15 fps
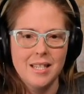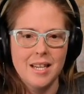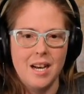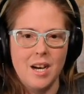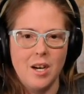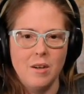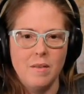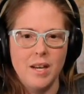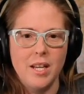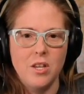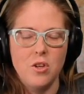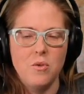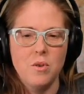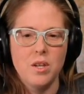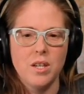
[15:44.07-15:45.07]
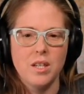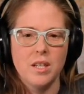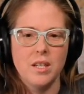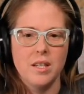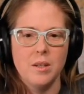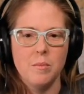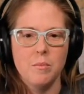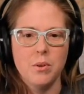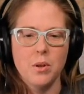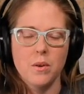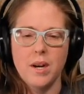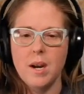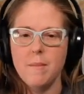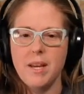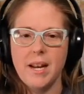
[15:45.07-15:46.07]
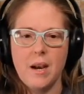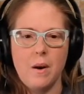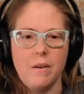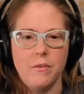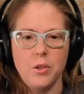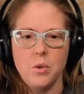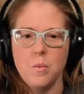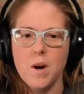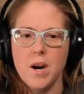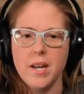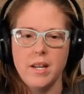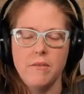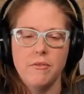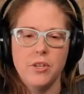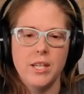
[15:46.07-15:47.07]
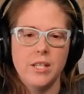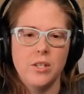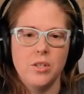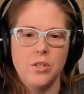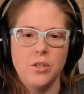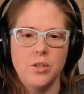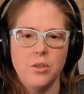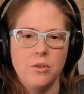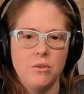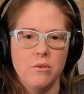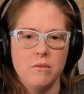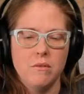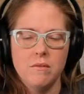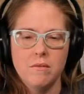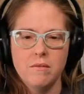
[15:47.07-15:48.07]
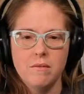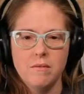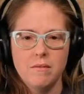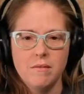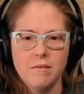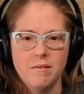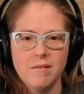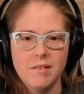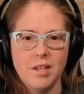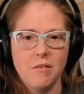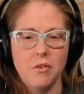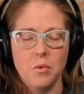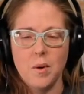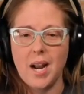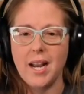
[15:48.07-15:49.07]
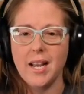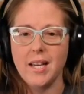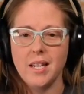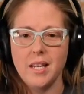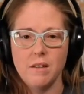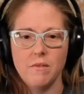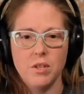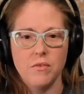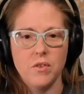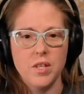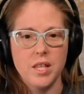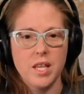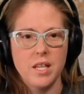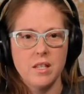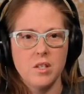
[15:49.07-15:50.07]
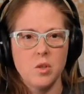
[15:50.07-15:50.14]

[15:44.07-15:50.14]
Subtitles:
And you could program it however you wanted for it to do a variety of different things.